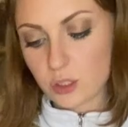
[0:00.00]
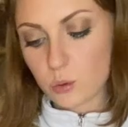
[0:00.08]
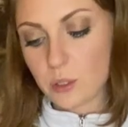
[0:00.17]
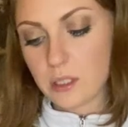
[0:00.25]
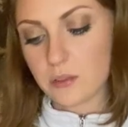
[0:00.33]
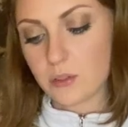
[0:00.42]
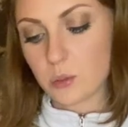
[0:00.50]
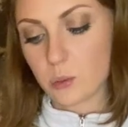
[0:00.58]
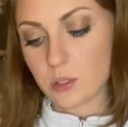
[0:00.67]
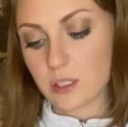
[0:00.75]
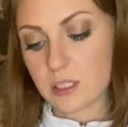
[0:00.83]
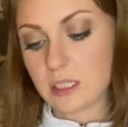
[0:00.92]
Queen of
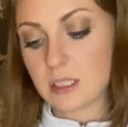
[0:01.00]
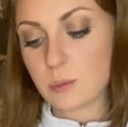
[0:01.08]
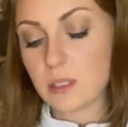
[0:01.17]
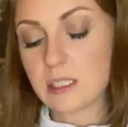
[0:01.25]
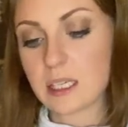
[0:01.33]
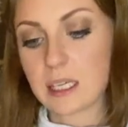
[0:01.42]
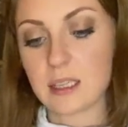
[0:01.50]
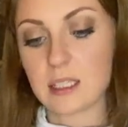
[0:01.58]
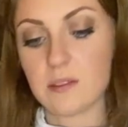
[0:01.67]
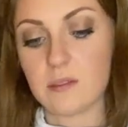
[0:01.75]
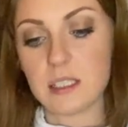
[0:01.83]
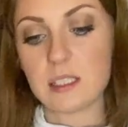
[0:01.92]
Swords. This was like the
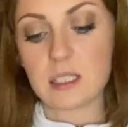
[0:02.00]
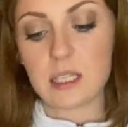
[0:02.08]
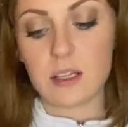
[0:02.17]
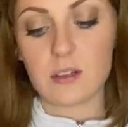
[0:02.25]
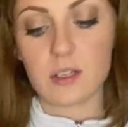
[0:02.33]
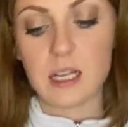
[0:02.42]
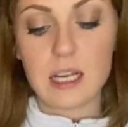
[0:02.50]
investigator.